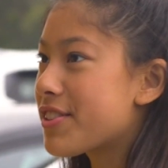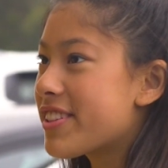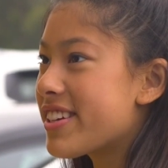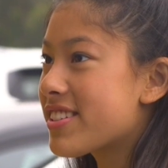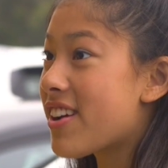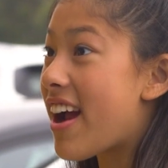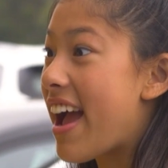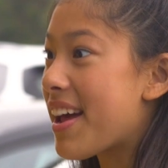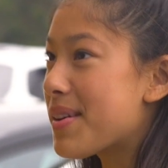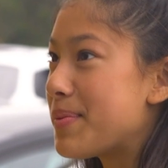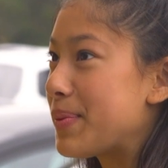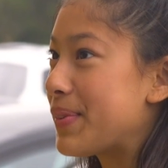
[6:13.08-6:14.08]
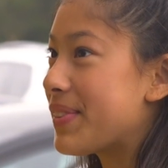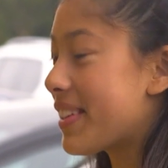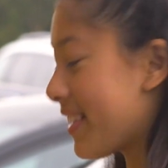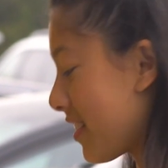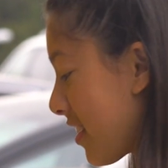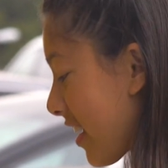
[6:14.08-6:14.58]
so these are edible.
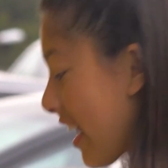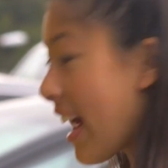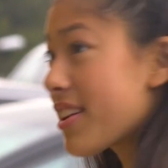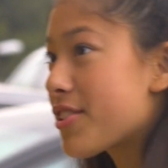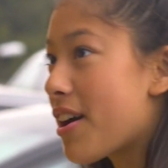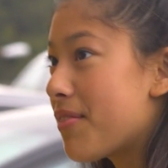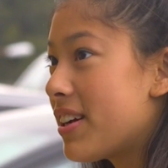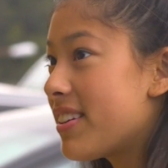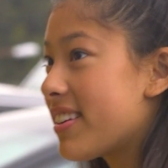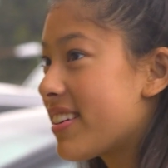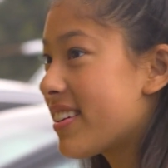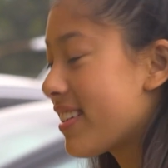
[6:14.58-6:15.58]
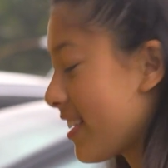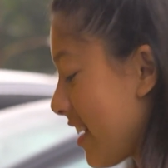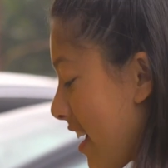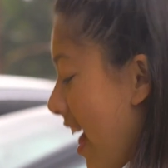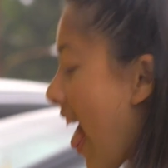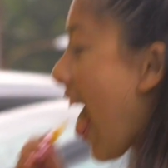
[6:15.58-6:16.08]
Mm -hmm. Can I try one? Yeah,
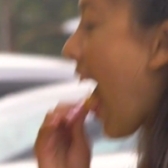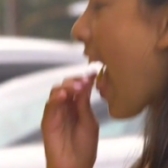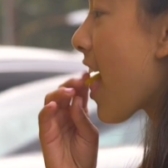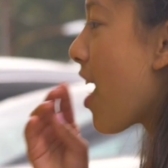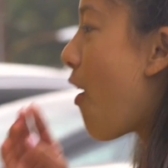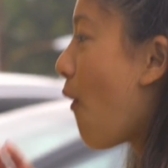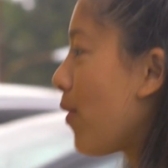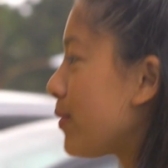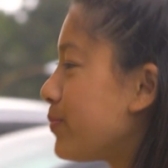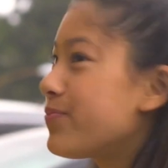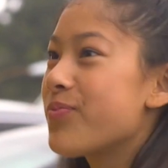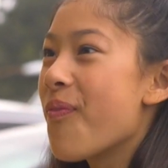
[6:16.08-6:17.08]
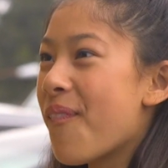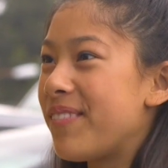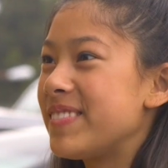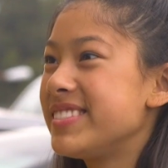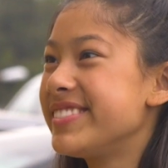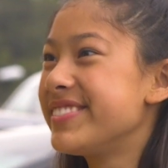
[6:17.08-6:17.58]
totally. Mmm,